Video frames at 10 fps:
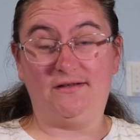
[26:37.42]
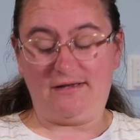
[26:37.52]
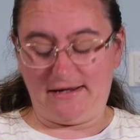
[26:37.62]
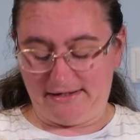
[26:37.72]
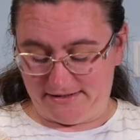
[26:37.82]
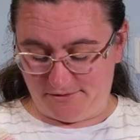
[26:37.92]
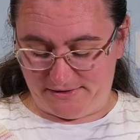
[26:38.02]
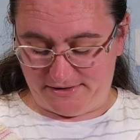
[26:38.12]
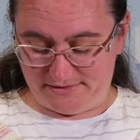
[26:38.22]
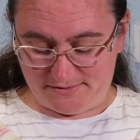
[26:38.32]
a little
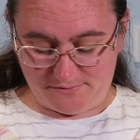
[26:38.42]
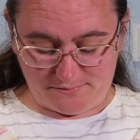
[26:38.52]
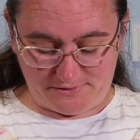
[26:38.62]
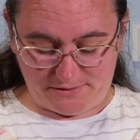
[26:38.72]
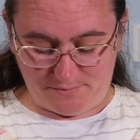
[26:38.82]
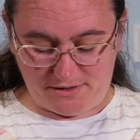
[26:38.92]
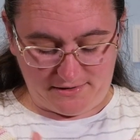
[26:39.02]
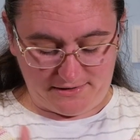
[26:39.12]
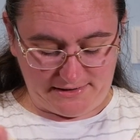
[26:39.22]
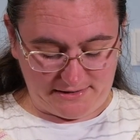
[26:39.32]
bit with the
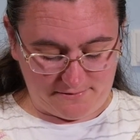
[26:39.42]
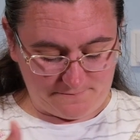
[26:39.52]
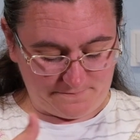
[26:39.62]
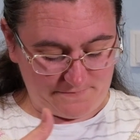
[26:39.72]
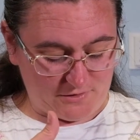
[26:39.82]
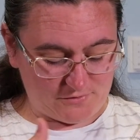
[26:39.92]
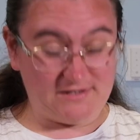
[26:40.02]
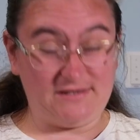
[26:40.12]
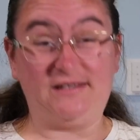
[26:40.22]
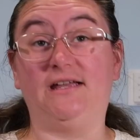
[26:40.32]
purling
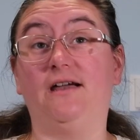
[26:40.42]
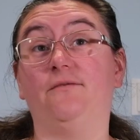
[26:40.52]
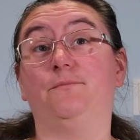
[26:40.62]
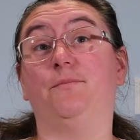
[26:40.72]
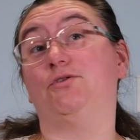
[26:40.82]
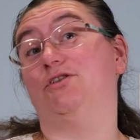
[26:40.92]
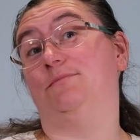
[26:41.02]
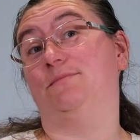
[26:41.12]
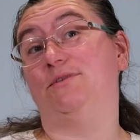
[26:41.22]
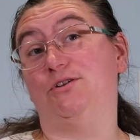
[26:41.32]
onto the
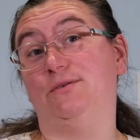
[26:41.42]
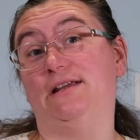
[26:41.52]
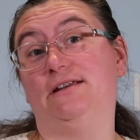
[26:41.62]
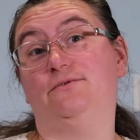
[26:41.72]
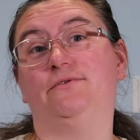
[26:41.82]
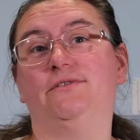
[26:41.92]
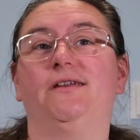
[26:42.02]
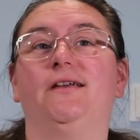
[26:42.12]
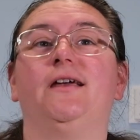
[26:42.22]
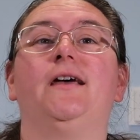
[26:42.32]
bottom 2 needles,
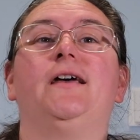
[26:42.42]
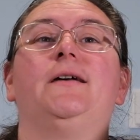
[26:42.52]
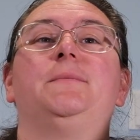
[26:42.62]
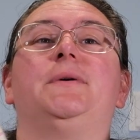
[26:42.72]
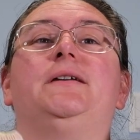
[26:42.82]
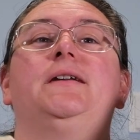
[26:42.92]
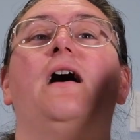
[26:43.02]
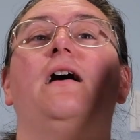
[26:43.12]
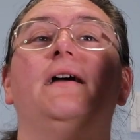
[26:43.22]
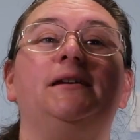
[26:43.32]
but
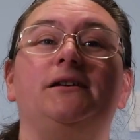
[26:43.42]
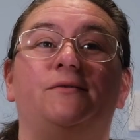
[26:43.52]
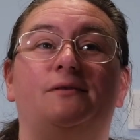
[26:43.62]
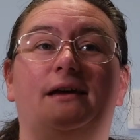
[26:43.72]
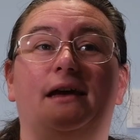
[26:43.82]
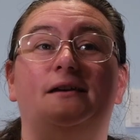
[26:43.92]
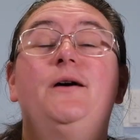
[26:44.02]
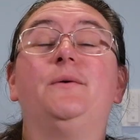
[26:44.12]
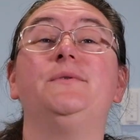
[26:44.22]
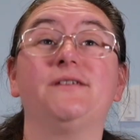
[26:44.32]
I don't care.
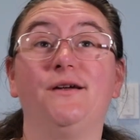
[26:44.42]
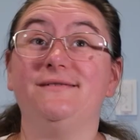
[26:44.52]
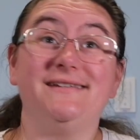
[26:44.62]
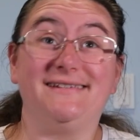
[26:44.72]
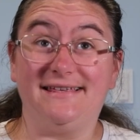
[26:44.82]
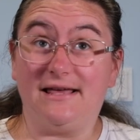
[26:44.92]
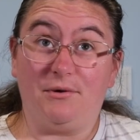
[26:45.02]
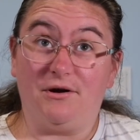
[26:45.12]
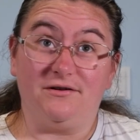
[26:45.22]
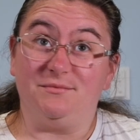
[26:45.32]
No one's going to see that
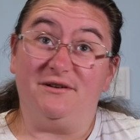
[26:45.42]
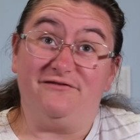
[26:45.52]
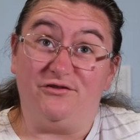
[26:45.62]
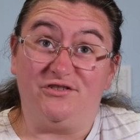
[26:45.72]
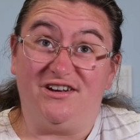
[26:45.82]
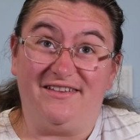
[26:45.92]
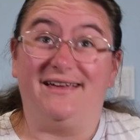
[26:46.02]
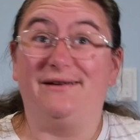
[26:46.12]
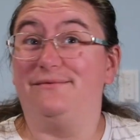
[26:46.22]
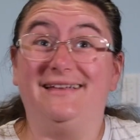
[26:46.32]
part of my foot, are
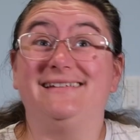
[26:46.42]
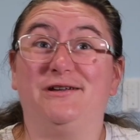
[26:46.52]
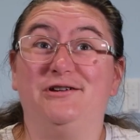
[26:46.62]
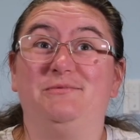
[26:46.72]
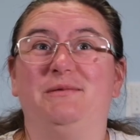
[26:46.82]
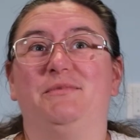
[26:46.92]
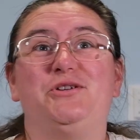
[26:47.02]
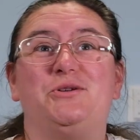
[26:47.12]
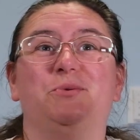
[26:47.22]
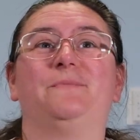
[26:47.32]
they? That's going to be my shoe.